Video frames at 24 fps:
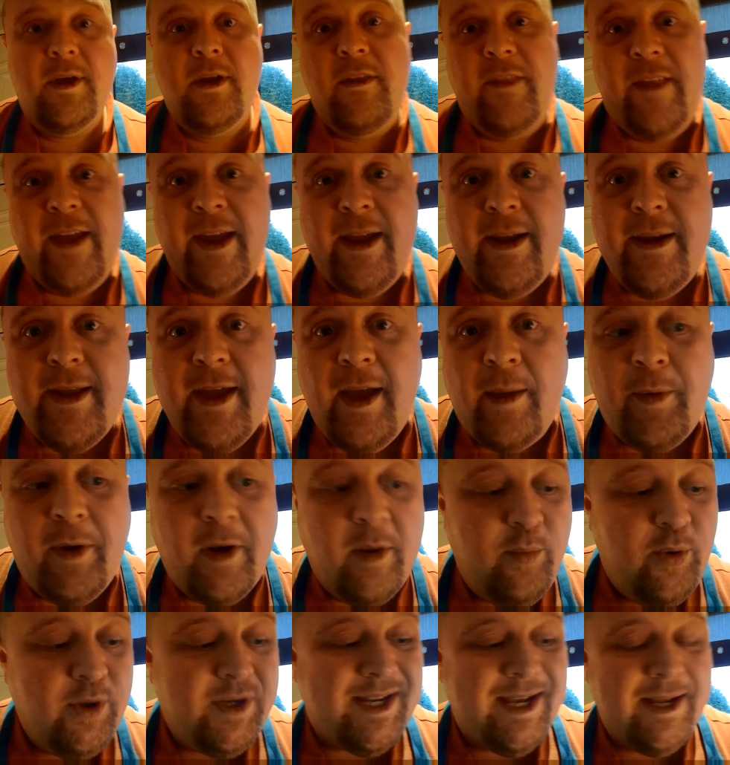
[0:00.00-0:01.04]
Then I'm going
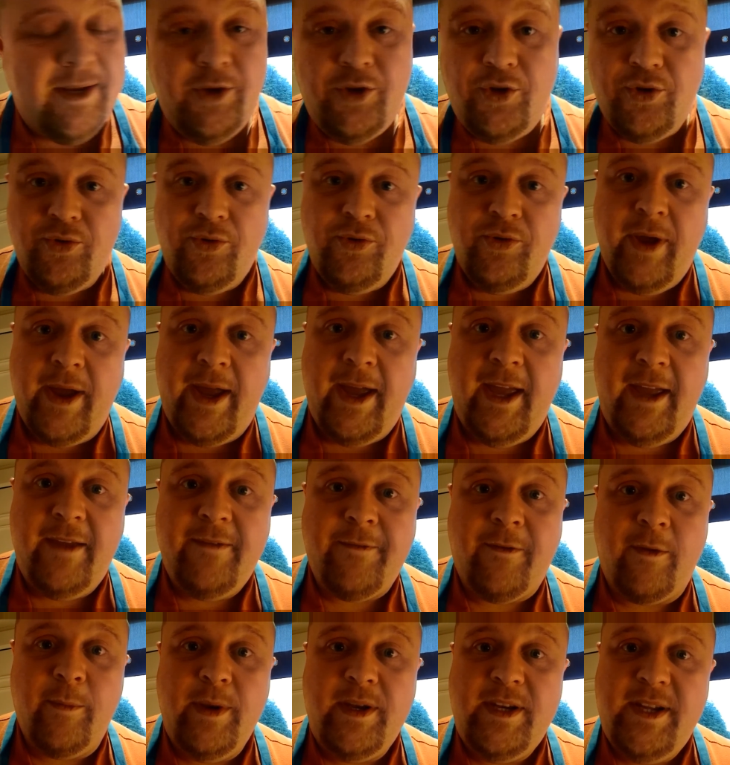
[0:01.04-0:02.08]
to put it into a
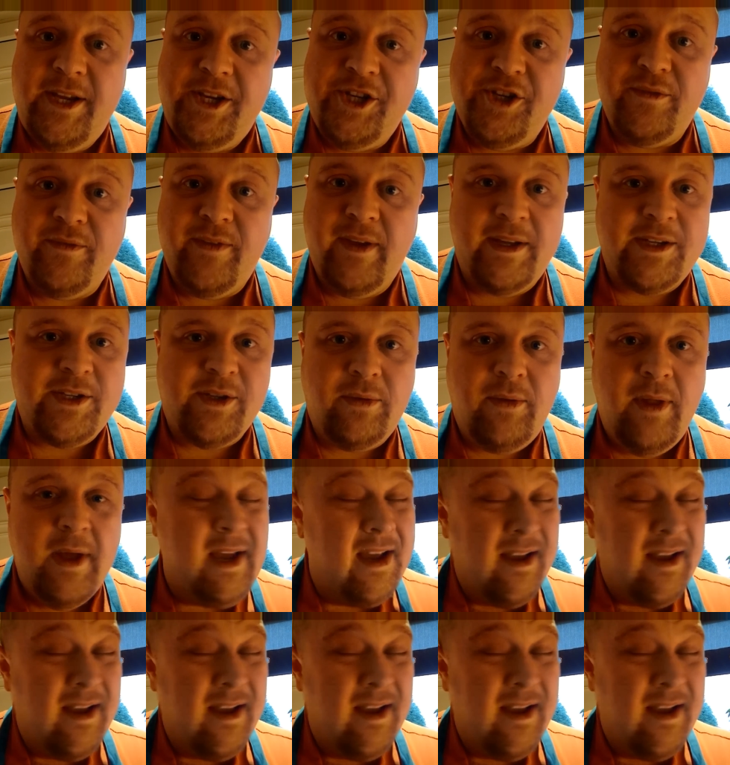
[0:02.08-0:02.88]
fermentation vessel